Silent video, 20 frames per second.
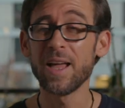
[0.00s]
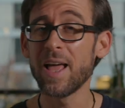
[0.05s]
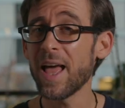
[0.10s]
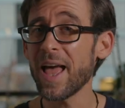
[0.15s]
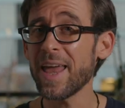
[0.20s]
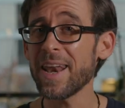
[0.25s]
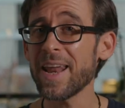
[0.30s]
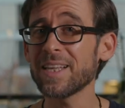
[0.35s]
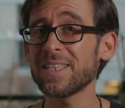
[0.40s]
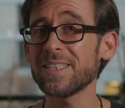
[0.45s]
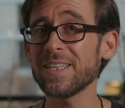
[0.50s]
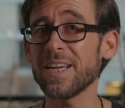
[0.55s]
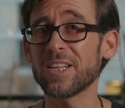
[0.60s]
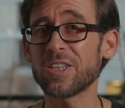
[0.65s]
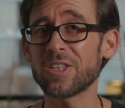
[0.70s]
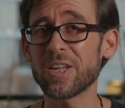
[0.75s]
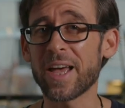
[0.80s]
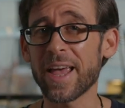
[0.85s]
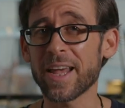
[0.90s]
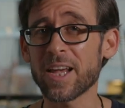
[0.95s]
And that's
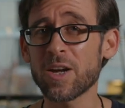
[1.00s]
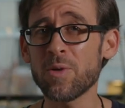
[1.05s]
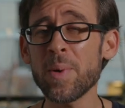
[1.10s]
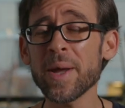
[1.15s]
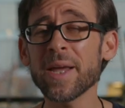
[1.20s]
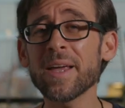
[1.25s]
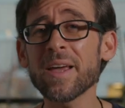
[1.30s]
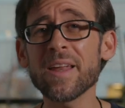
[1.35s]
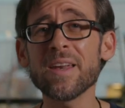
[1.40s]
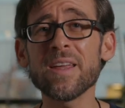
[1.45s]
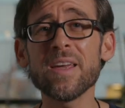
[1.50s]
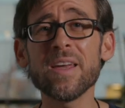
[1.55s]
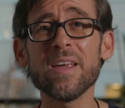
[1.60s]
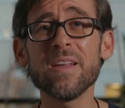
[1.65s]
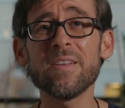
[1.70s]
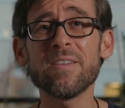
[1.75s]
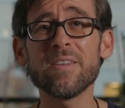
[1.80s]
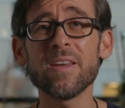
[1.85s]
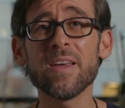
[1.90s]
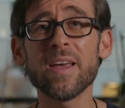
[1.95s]
it, a quick and
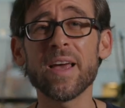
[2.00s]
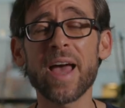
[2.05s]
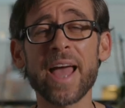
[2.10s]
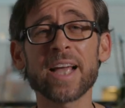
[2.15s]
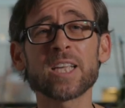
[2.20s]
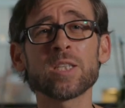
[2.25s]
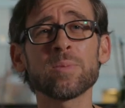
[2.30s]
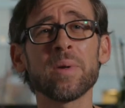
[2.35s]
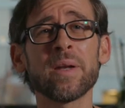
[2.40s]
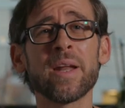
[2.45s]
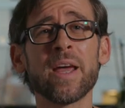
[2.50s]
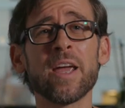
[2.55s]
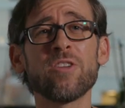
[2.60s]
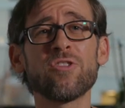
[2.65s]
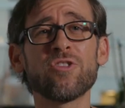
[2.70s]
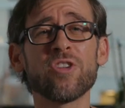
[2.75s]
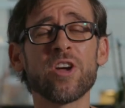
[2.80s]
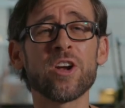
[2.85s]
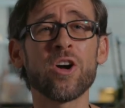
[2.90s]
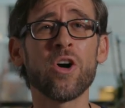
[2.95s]
easy
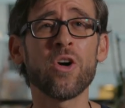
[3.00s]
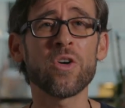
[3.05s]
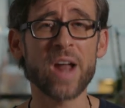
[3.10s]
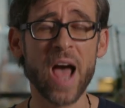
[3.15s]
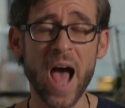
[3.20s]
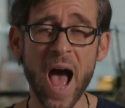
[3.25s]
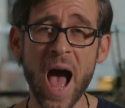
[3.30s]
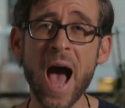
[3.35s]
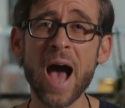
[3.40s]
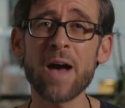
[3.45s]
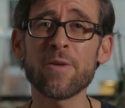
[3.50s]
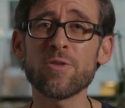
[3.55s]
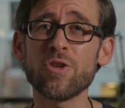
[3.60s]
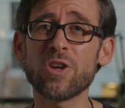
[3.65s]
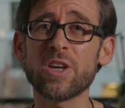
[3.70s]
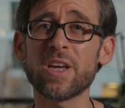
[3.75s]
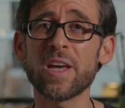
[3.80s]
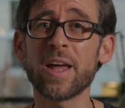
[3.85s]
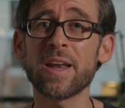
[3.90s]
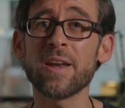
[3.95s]
explanation on how you
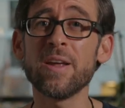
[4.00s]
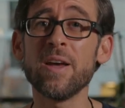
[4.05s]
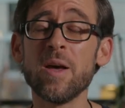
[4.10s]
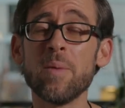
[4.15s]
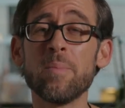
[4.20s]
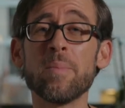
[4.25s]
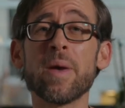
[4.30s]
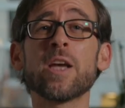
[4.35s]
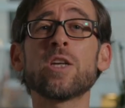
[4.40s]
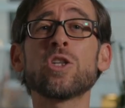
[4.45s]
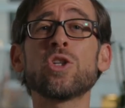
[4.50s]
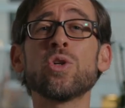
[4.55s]
can make